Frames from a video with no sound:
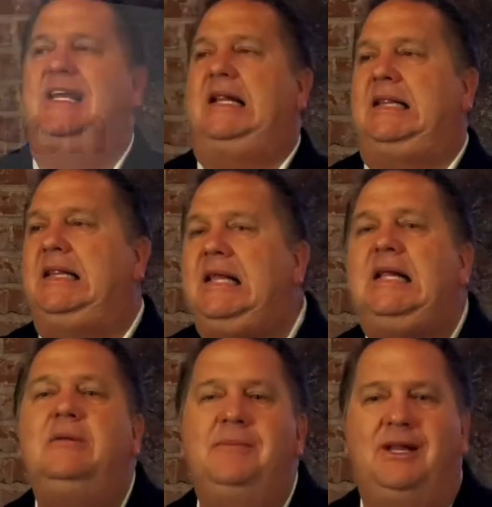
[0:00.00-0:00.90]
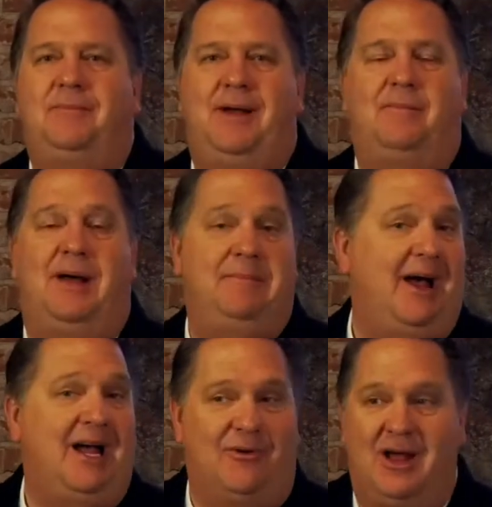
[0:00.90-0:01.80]
you a little bit about my
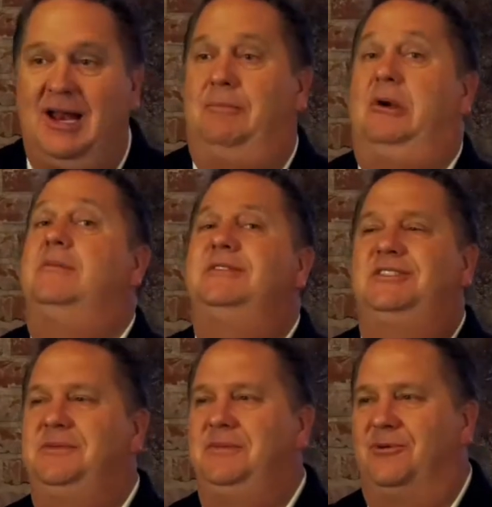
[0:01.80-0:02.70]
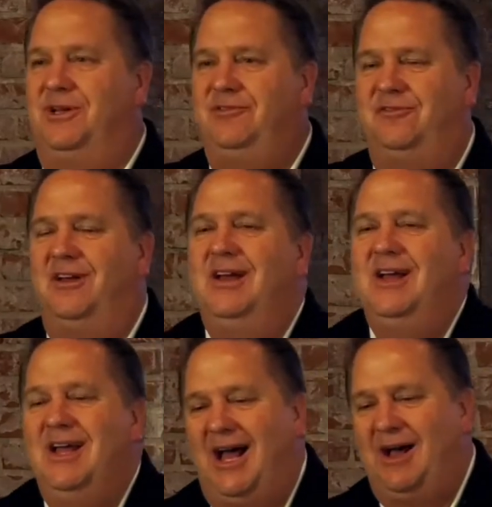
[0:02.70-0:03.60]
background. I promise to be brief.
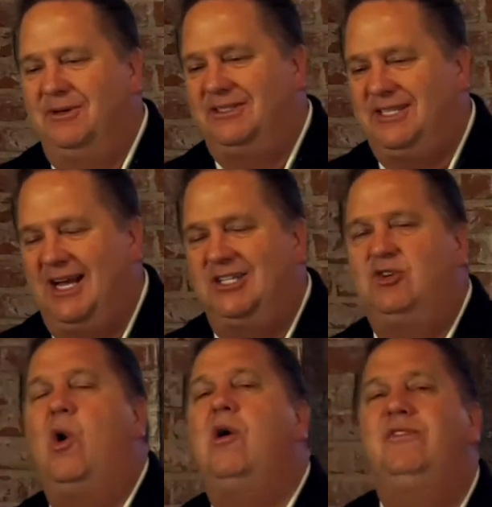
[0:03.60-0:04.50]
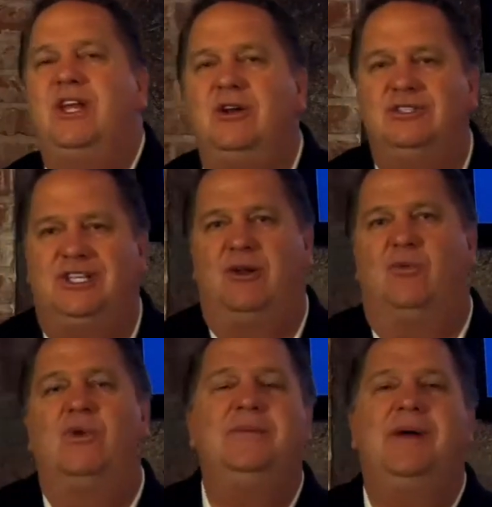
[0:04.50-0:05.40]
I was 12 years at
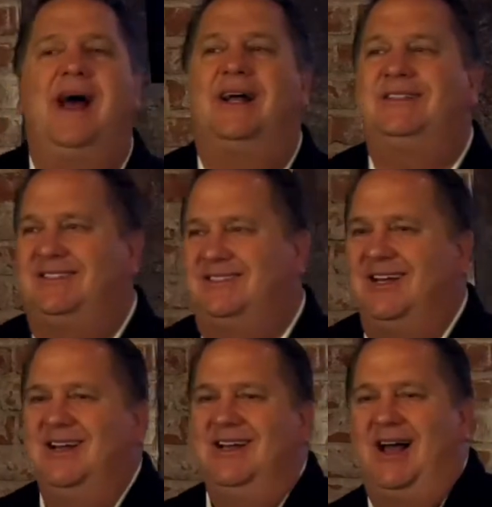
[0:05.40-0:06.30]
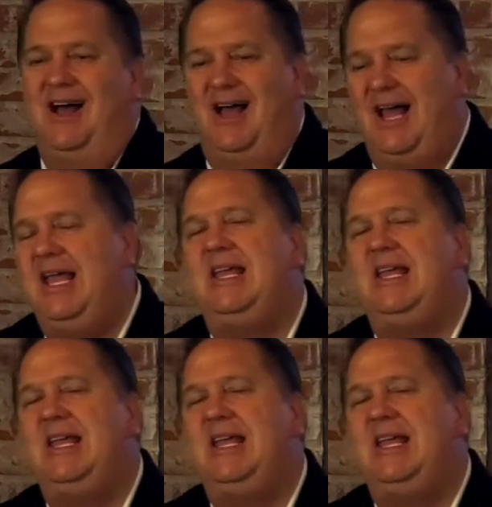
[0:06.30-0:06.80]
RE/MAX, 8